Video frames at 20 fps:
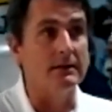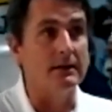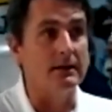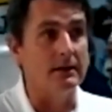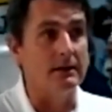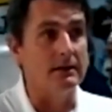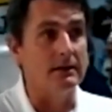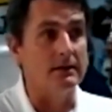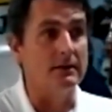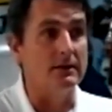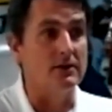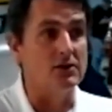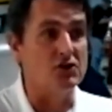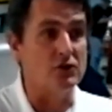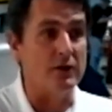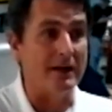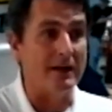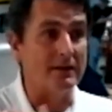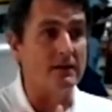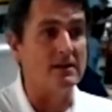to the to the
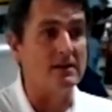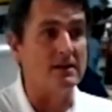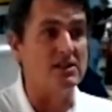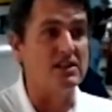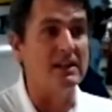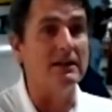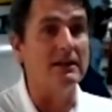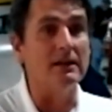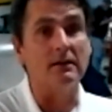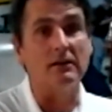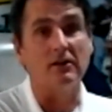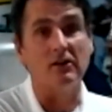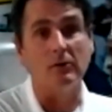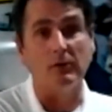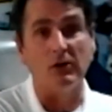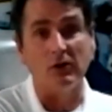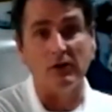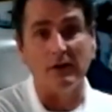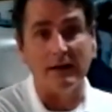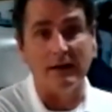strength of the Zenith
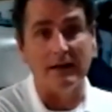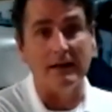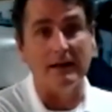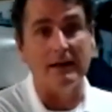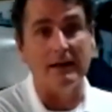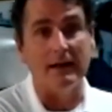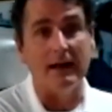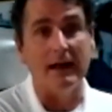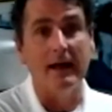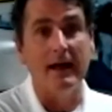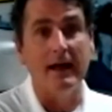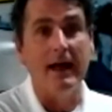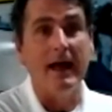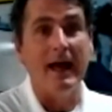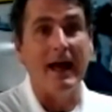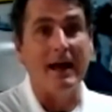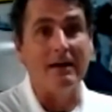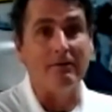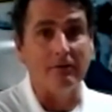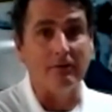community,
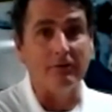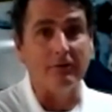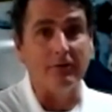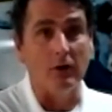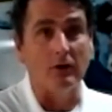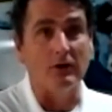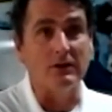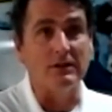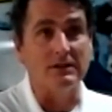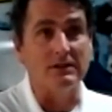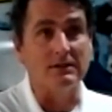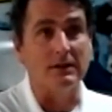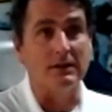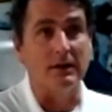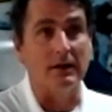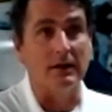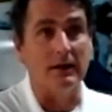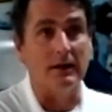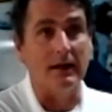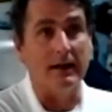having folks
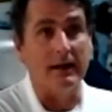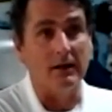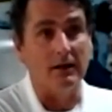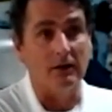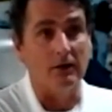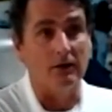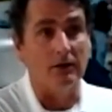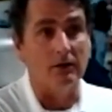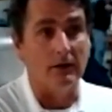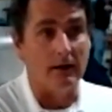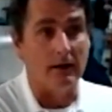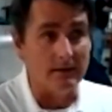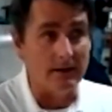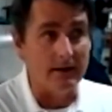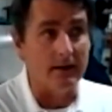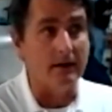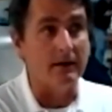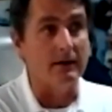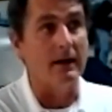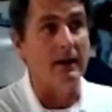uh, like you out
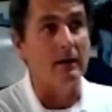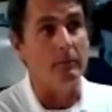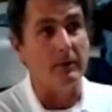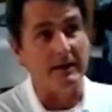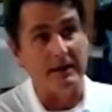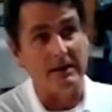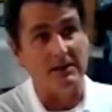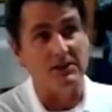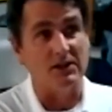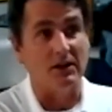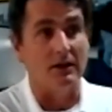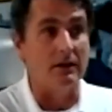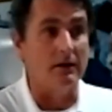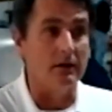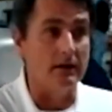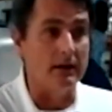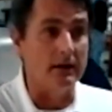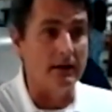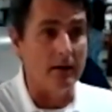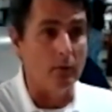there helping each
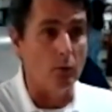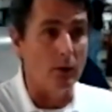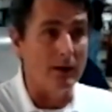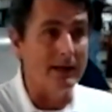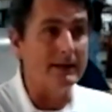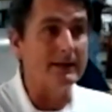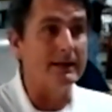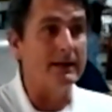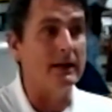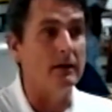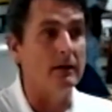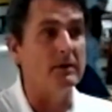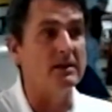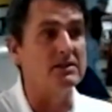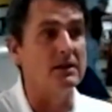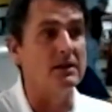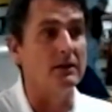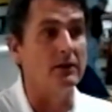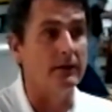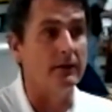other and, and, willing to help
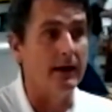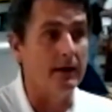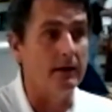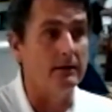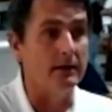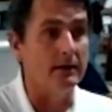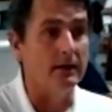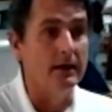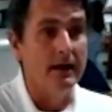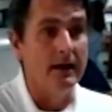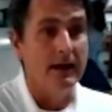each other out.